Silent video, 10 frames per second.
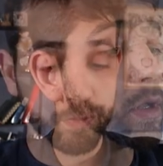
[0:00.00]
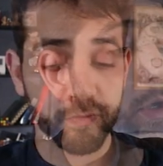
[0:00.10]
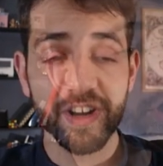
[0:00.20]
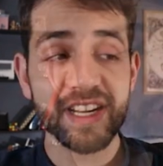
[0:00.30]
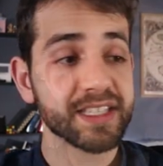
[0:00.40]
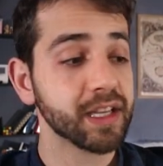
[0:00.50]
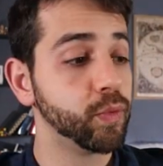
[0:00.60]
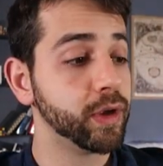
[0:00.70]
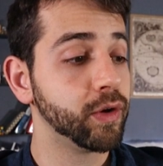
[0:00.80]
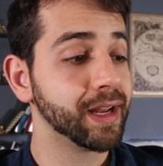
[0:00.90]
First,
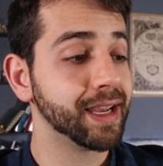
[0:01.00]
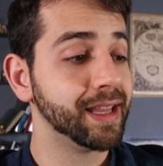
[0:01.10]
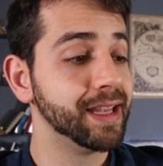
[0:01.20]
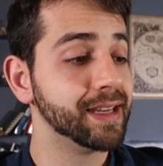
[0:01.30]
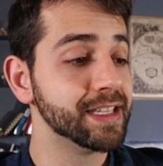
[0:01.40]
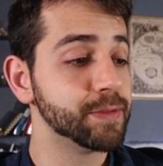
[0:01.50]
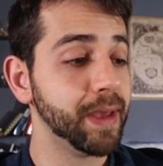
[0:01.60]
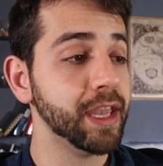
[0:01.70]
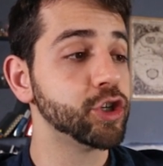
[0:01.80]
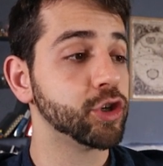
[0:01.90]
we're gonna clear this
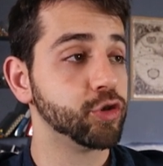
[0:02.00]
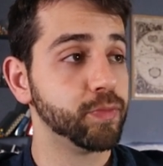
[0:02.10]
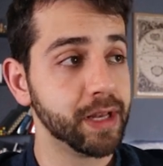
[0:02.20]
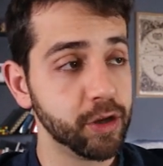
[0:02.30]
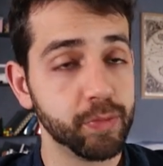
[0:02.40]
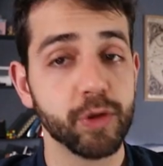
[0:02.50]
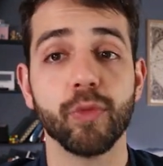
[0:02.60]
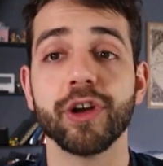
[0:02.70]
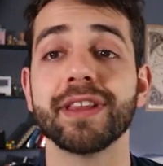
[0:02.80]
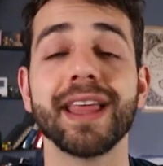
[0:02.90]
page to be a little bit
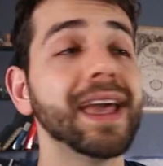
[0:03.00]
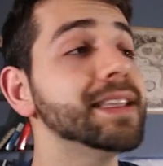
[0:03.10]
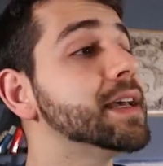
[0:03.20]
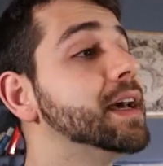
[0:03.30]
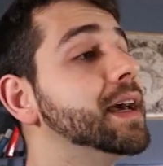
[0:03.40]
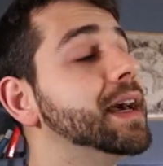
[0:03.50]
more tight.